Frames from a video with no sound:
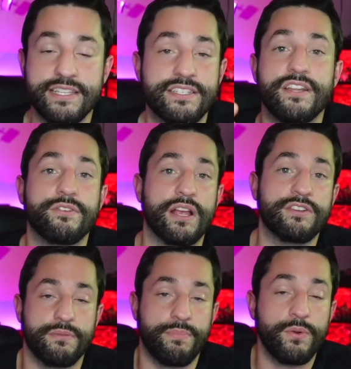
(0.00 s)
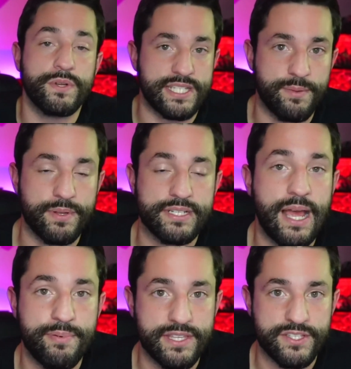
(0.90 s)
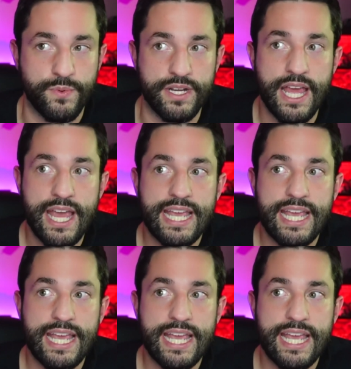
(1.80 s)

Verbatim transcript: This is another extra bonus tip on top of this one: